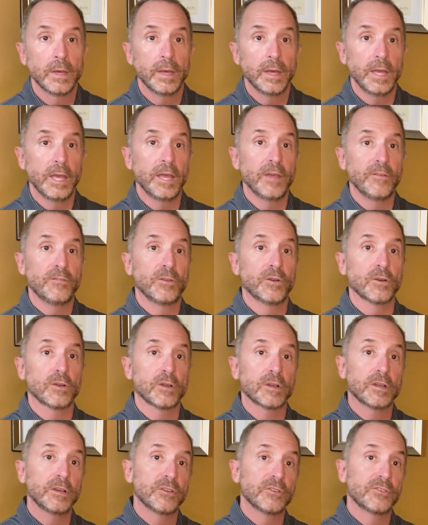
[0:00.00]
If you're
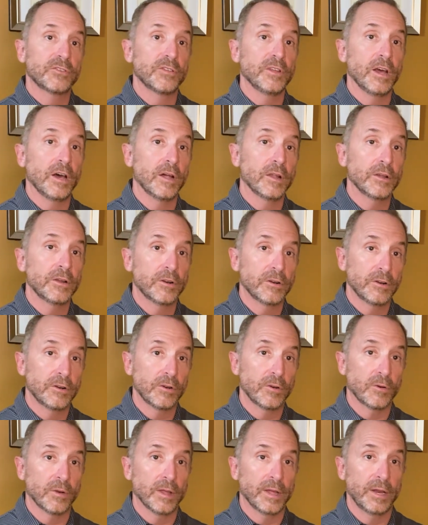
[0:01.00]
looking to sell here in the
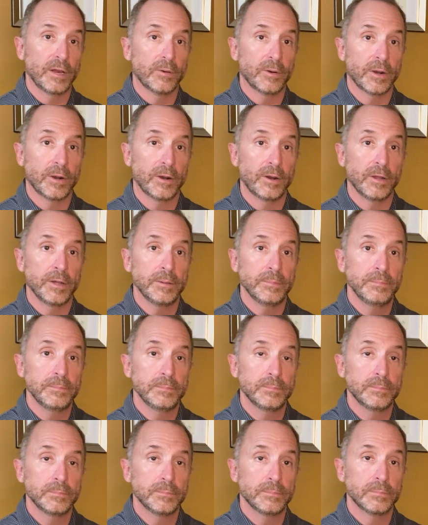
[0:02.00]
Orlando area,
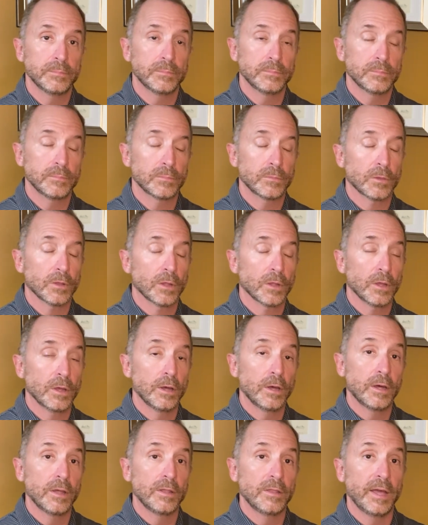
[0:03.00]

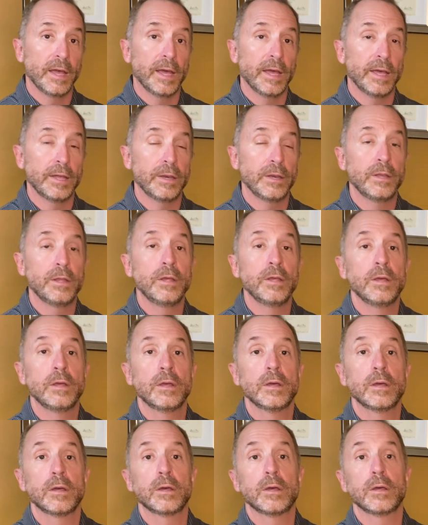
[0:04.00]
then
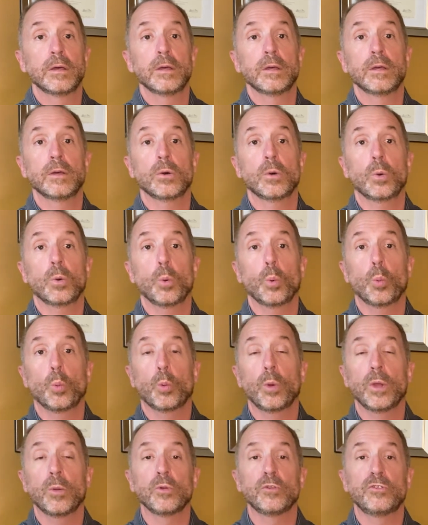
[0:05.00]

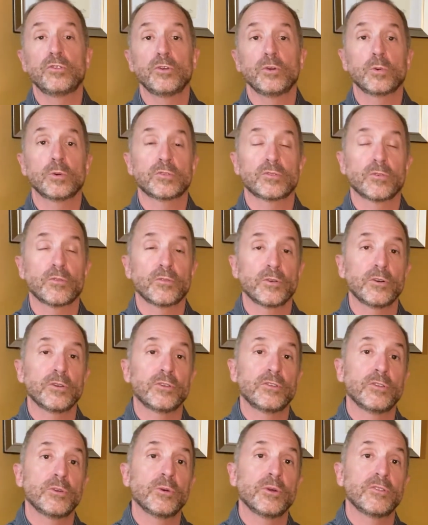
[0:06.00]
we will do what's referred
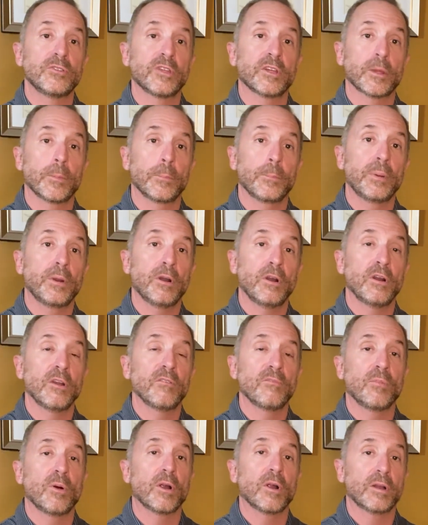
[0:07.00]
to as a
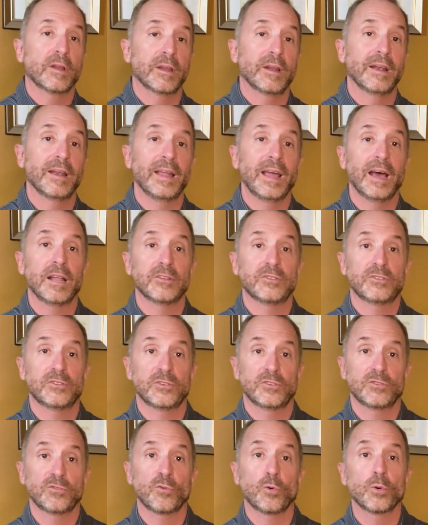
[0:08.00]
comparative market
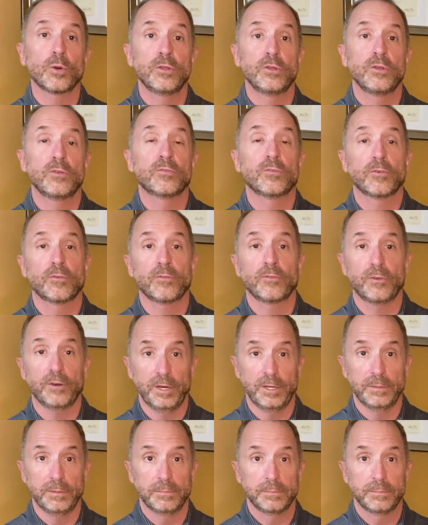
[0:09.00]
analysis for you for free.